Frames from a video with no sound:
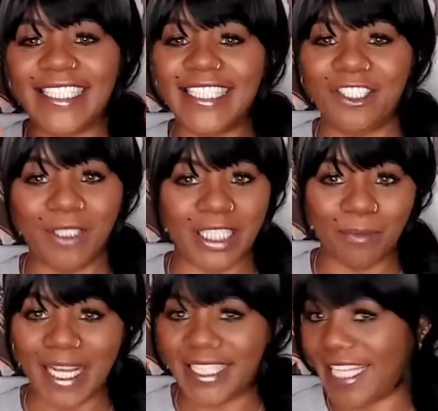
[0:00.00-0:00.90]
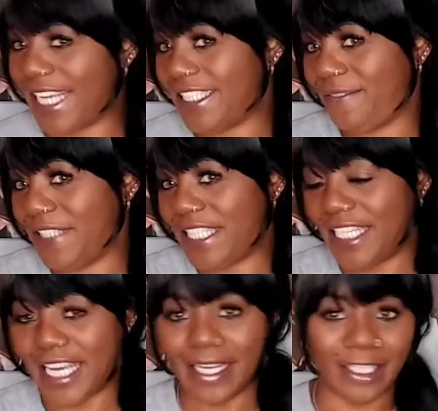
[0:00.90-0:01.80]
see you in my next
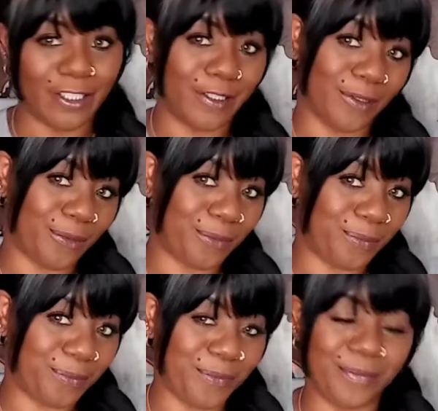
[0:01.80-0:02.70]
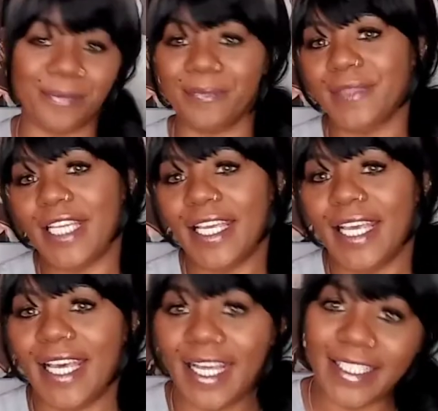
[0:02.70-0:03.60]
video mm.
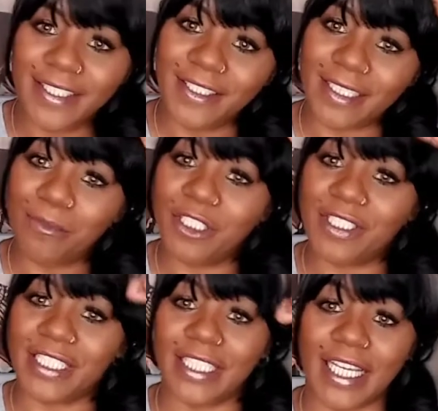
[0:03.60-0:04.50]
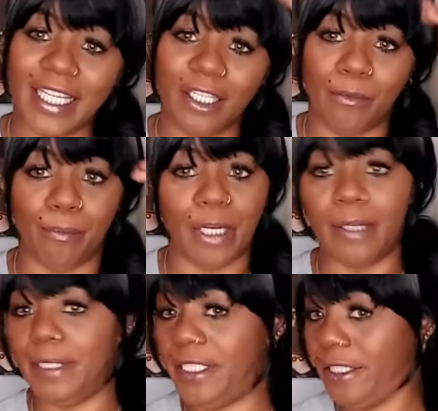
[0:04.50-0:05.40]
I don't know, I'm just looking like a little
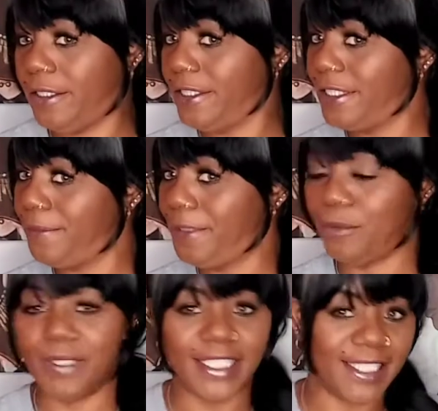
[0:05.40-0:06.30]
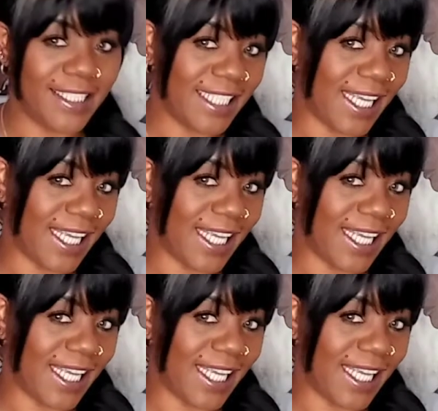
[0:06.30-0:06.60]
Barbie doll or something with this.